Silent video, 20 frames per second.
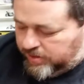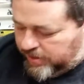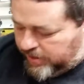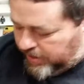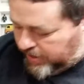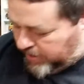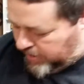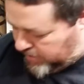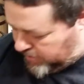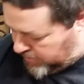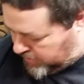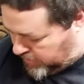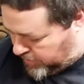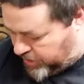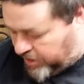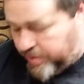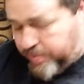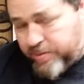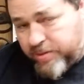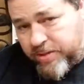And because
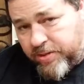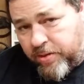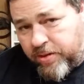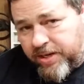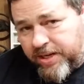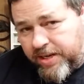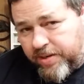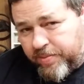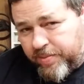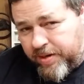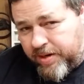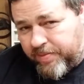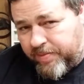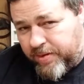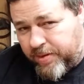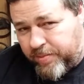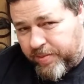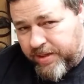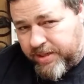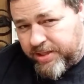she was going to get rid of
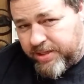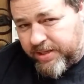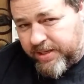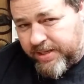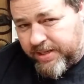it originally